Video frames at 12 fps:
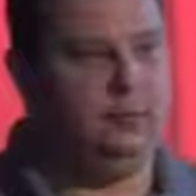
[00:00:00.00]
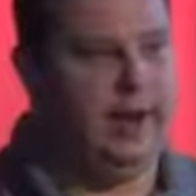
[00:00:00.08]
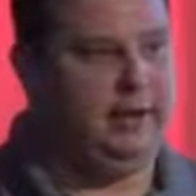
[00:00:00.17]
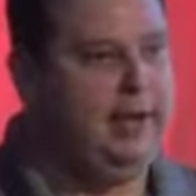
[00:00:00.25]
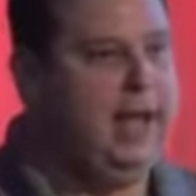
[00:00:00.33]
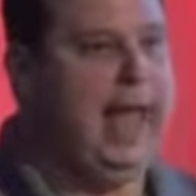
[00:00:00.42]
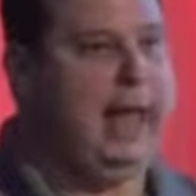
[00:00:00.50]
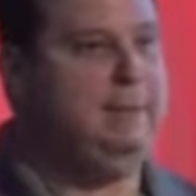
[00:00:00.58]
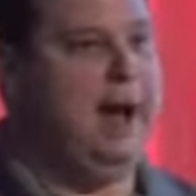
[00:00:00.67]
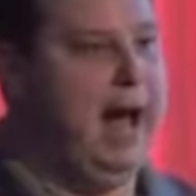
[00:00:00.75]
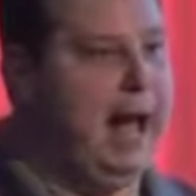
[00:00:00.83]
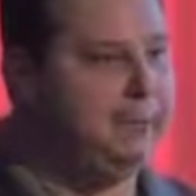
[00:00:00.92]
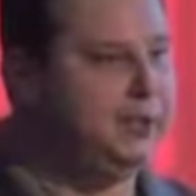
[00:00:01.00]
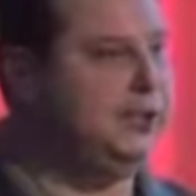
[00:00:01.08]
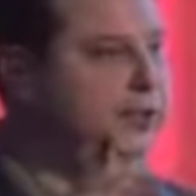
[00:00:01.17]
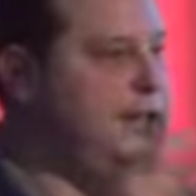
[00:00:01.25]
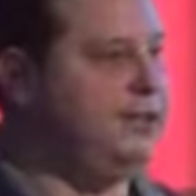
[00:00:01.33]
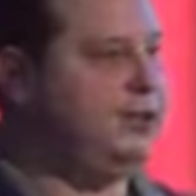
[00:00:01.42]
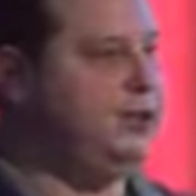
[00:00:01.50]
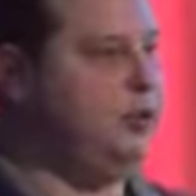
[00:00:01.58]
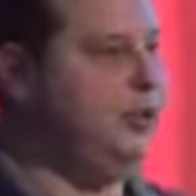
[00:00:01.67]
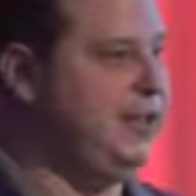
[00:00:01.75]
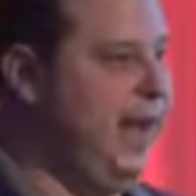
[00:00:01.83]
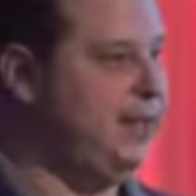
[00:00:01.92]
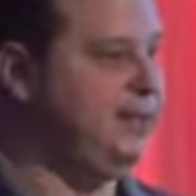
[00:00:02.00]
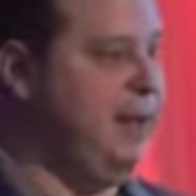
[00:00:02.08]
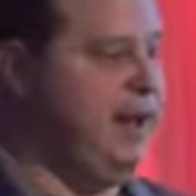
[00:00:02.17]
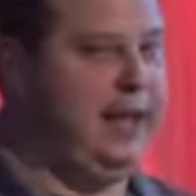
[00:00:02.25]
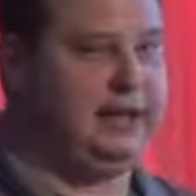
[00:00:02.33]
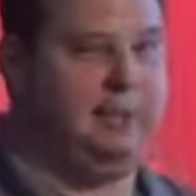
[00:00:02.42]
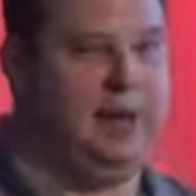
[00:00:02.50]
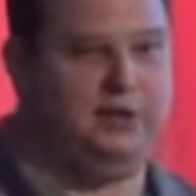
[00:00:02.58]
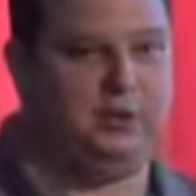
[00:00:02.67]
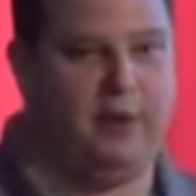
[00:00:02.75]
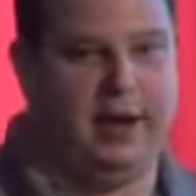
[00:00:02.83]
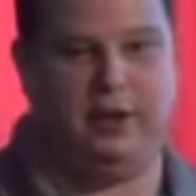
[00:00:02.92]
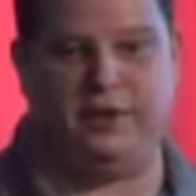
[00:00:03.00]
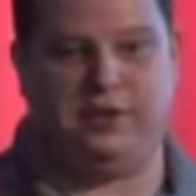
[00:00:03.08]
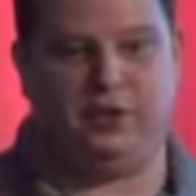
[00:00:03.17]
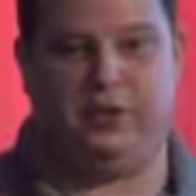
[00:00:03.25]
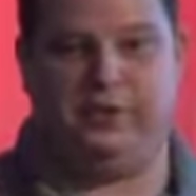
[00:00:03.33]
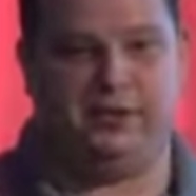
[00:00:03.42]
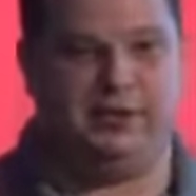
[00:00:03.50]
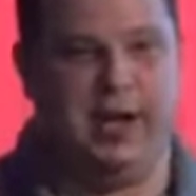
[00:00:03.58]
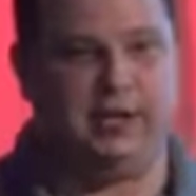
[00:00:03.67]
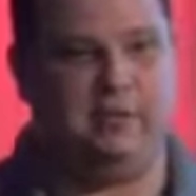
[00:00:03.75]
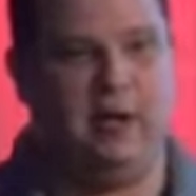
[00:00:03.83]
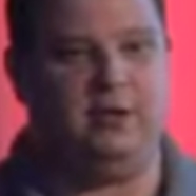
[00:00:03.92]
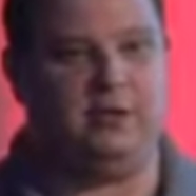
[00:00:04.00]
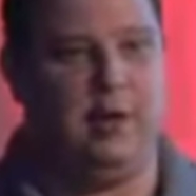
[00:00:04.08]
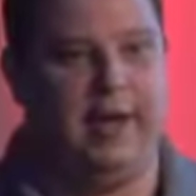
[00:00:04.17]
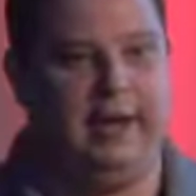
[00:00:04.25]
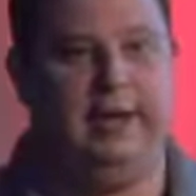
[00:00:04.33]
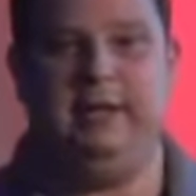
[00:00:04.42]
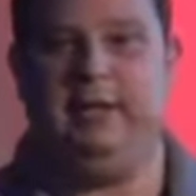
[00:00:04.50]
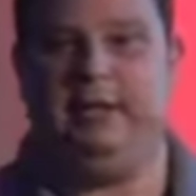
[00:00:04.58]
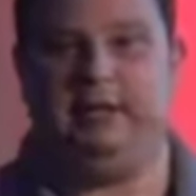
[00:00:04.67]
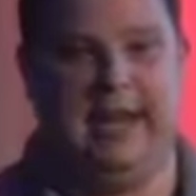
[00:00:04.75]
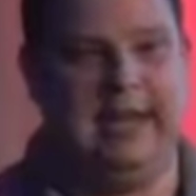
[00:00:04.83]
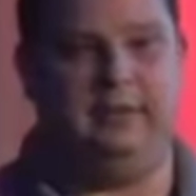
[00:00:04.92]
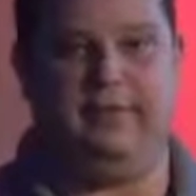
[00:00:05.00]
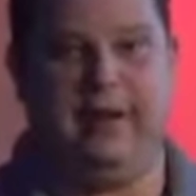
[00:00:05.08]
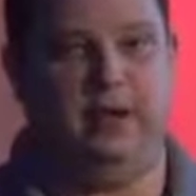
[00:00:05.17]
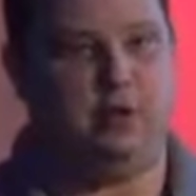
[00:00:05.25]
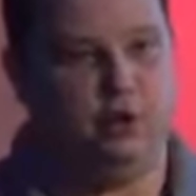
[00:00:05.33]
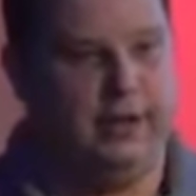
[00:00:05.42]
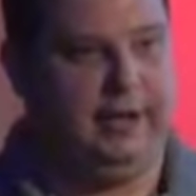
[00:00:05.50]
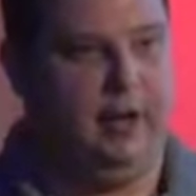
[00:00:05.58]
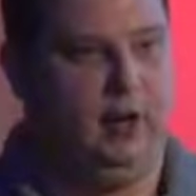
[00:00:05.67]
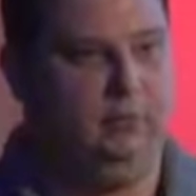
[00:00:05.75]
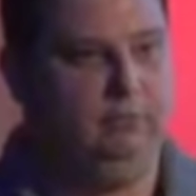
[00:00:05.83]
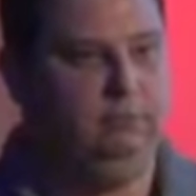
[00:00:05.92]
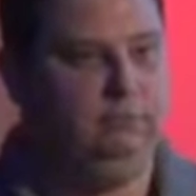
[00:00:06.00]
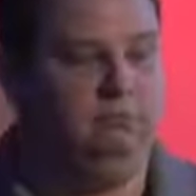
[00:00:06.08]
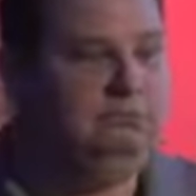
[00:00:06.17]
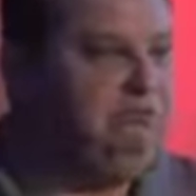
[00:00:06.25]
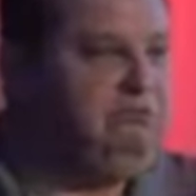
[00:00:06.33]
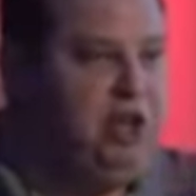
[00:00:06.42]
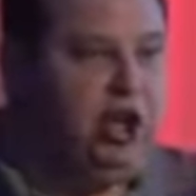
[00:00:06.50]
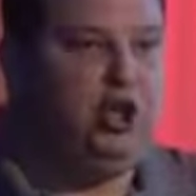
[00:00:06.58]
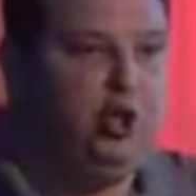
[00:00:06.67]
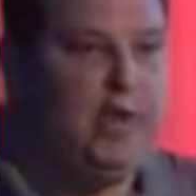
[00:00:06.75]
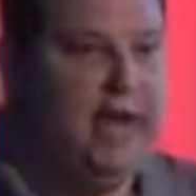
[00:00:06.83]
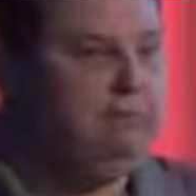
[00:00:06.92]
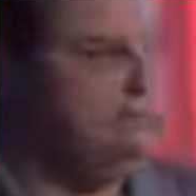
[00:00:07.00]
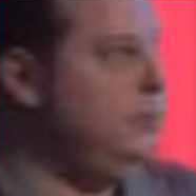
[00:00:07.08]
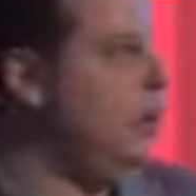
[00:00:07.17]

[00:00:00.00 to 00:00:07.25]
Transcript: right? Hey moms, this store is X miles away, or this service is X miles away. Take advantage, click here. You could do that.